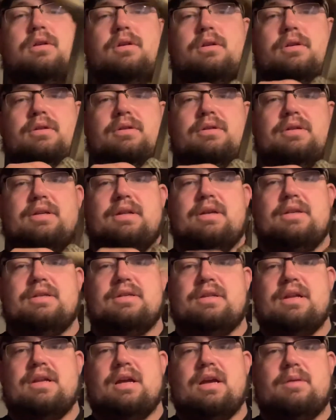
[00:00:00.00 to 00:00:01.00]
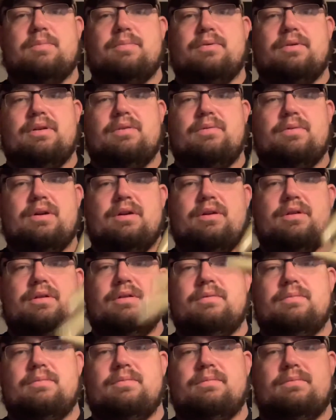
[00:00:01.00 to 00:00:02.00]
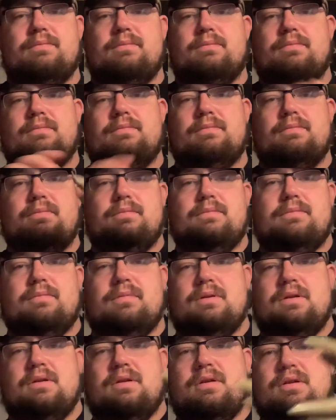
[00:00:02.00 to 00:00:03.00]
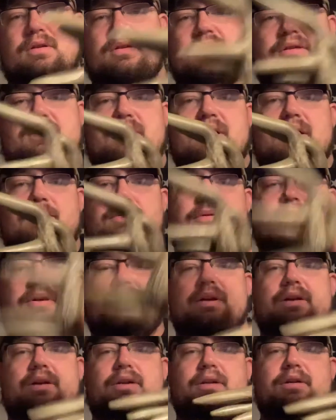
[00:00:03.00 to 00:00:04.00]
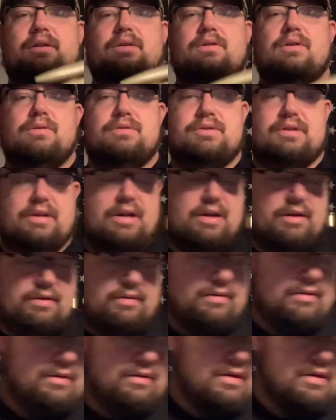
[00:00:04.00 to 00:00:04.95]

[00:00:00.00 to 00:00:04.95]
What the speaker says: see, they stack pretty well, stay pretty close together.